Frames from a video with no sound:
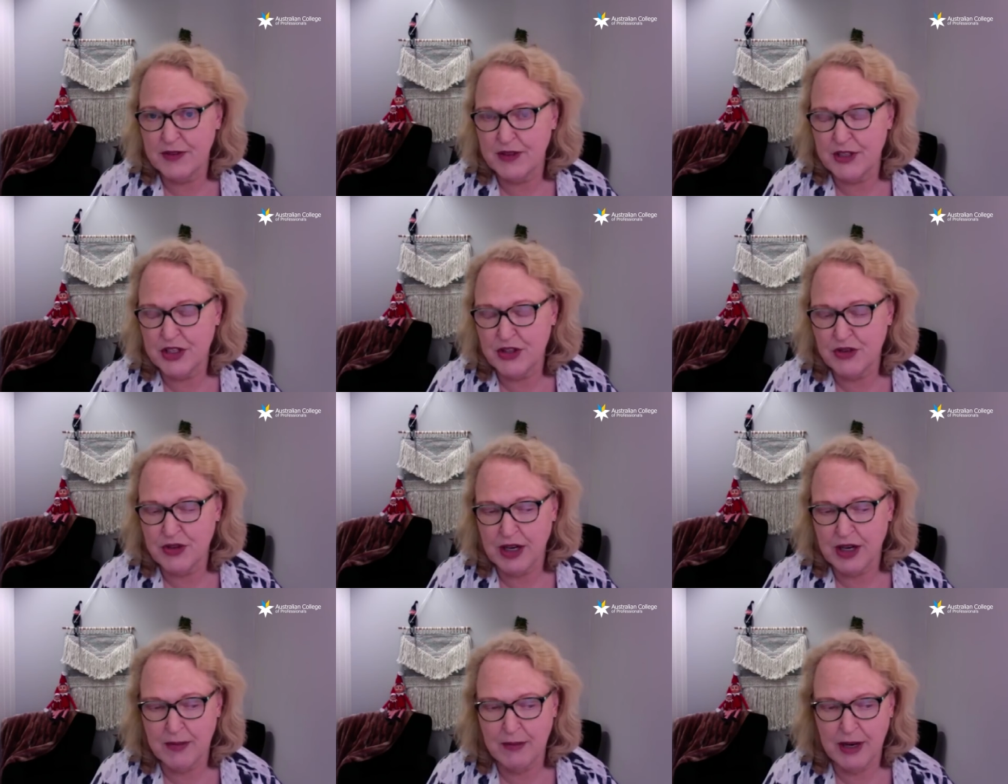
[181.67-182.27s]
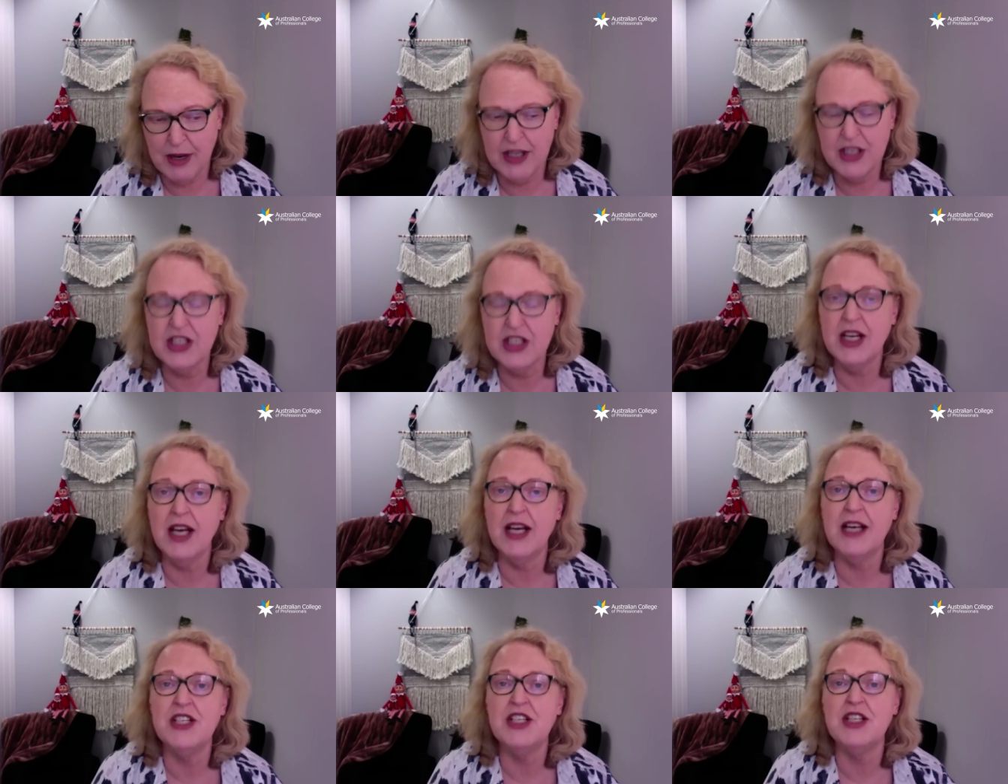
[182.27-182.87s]
for the strata managing
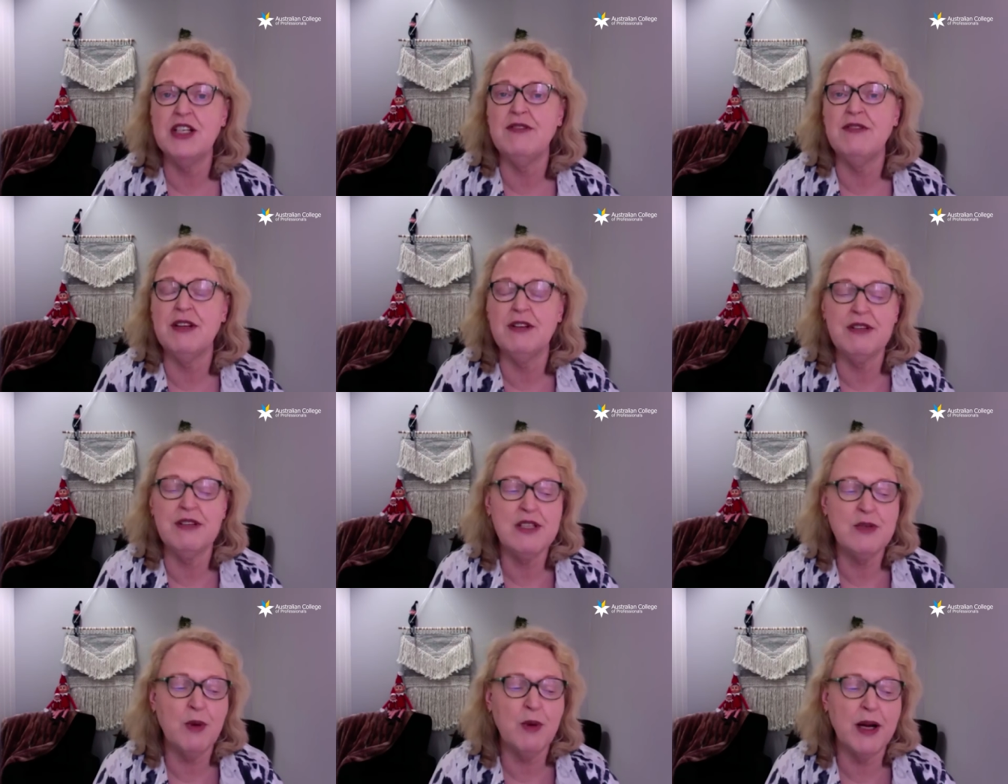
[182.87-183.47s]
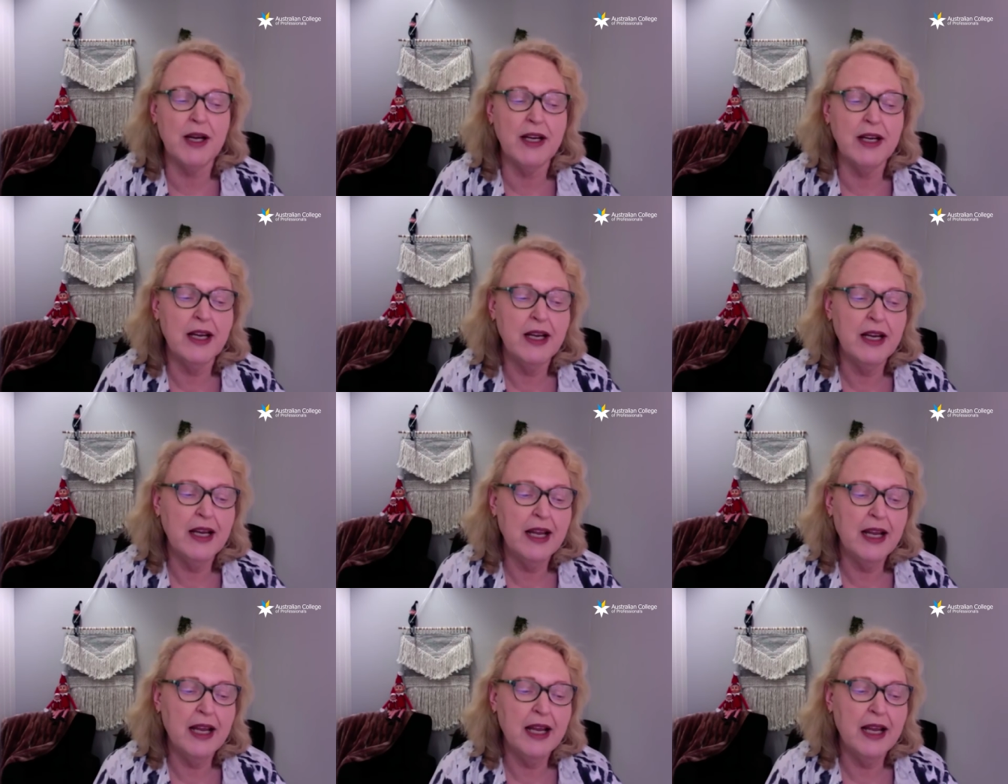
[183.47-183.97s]
agent if there is one,